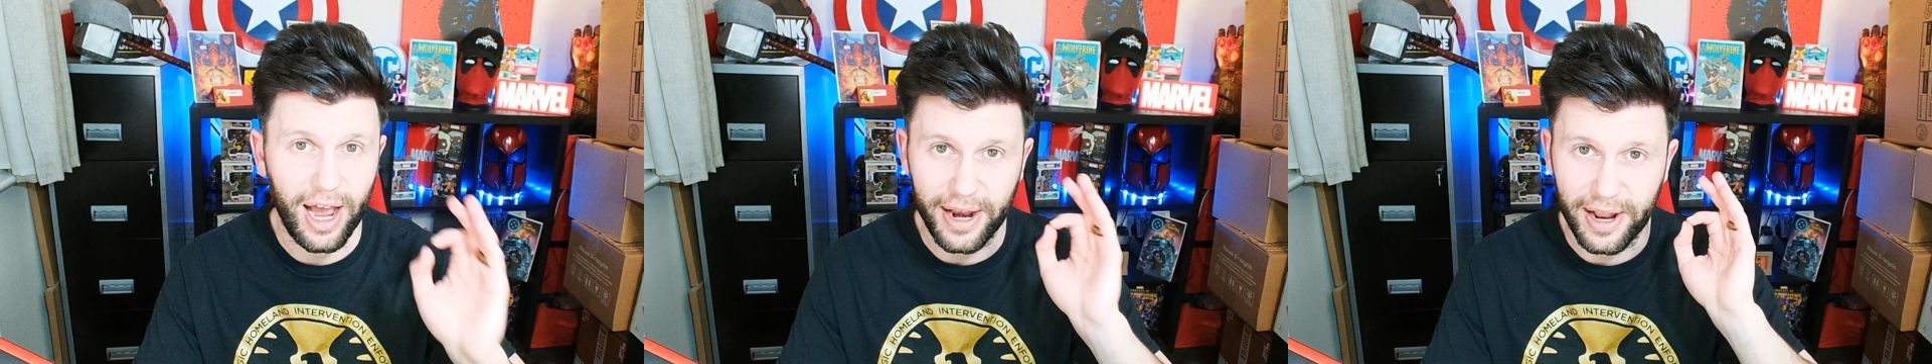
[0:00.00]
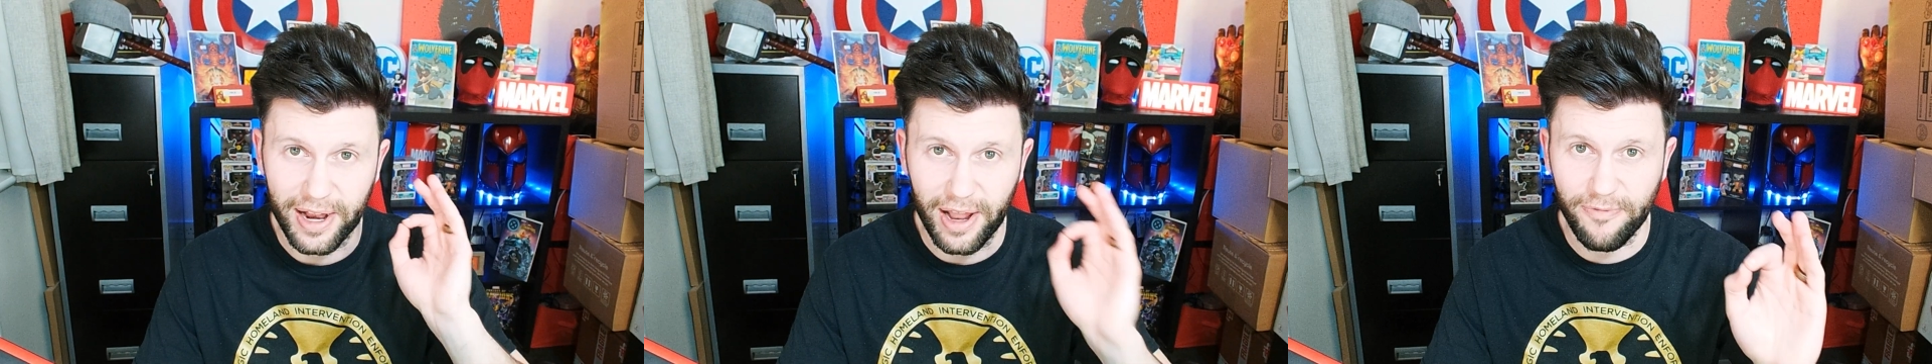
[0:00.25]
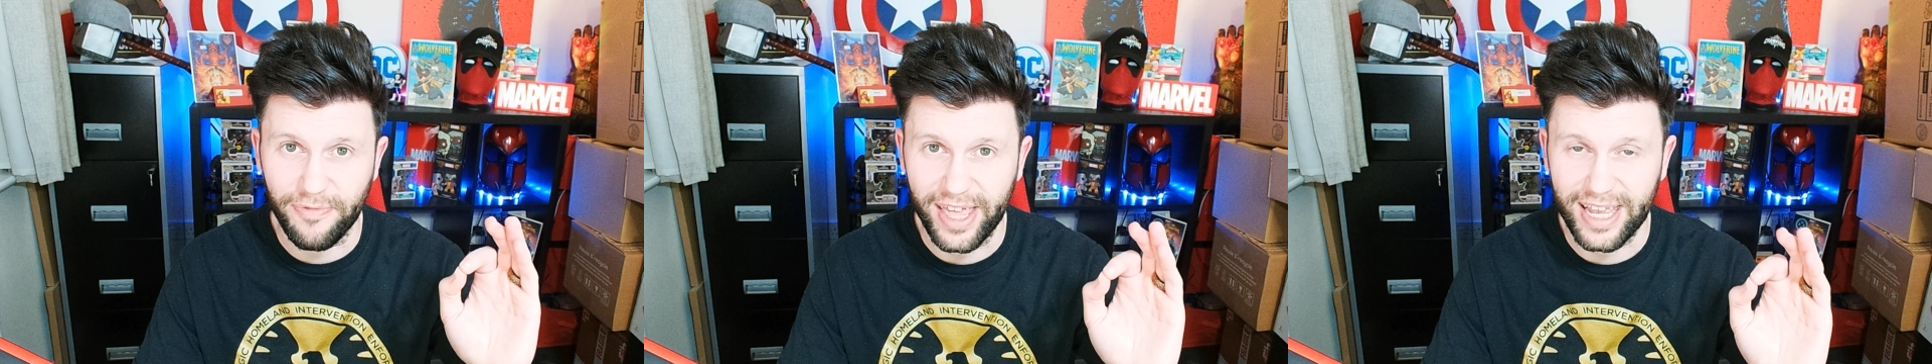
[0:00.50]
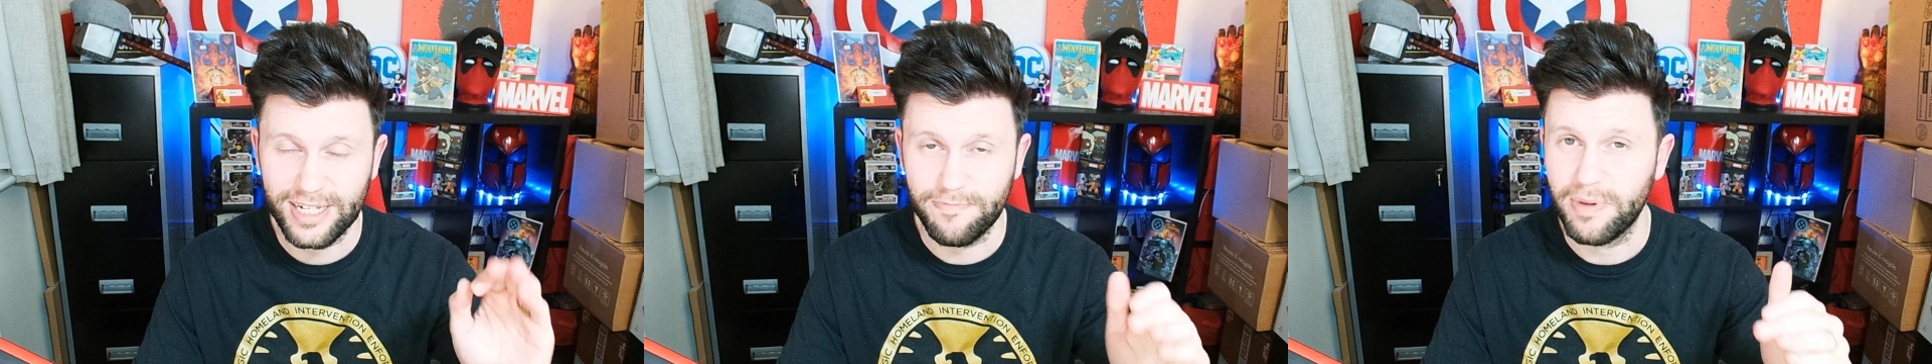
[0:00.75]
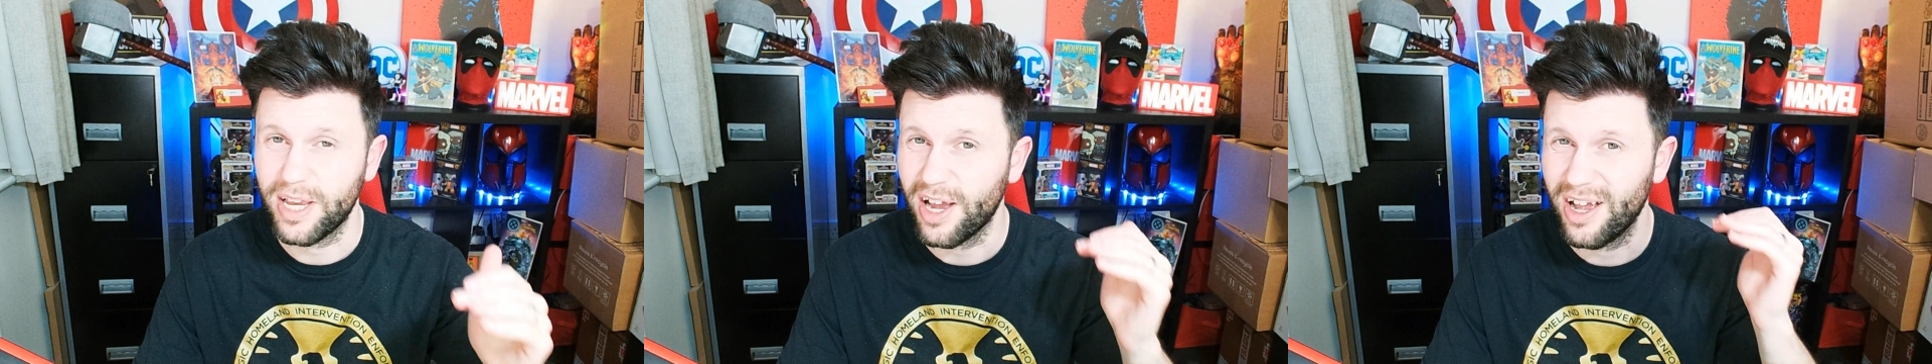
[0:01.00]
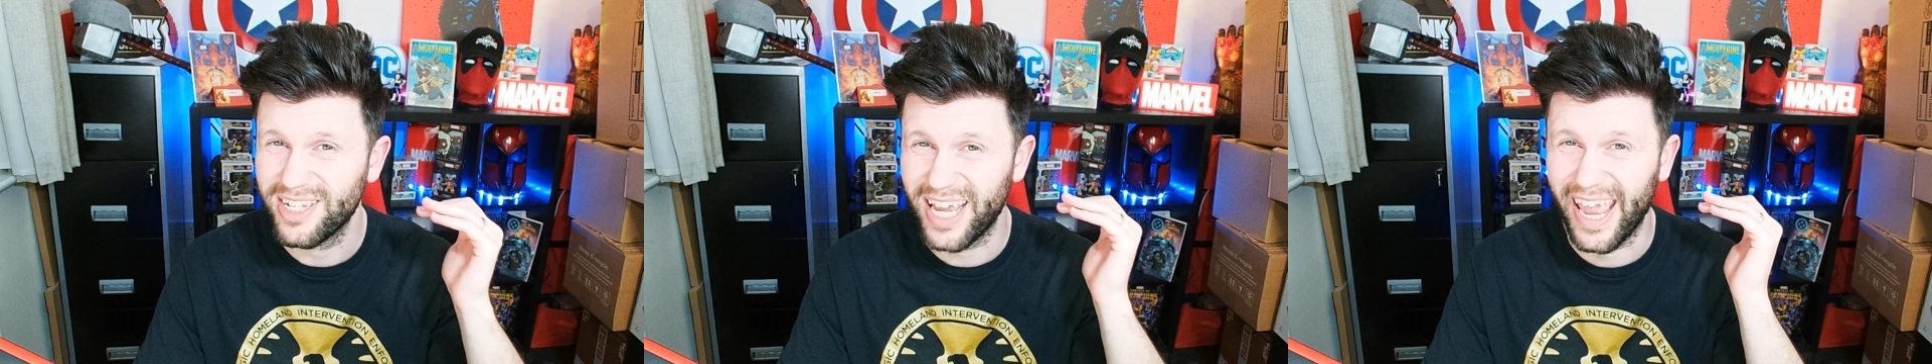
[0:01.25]
and I love this
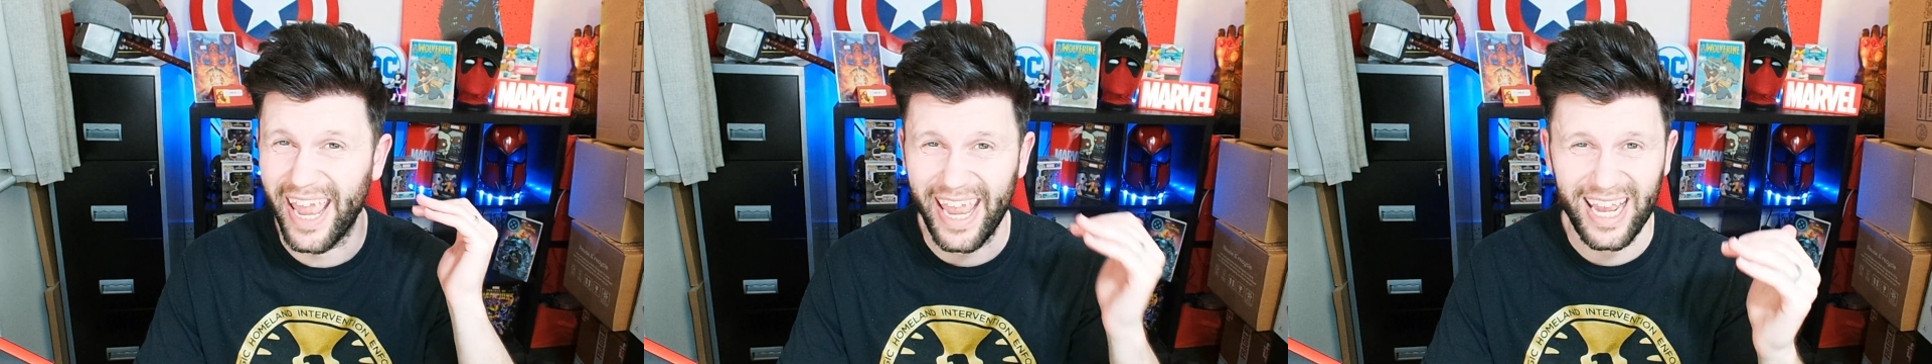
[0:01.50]
because it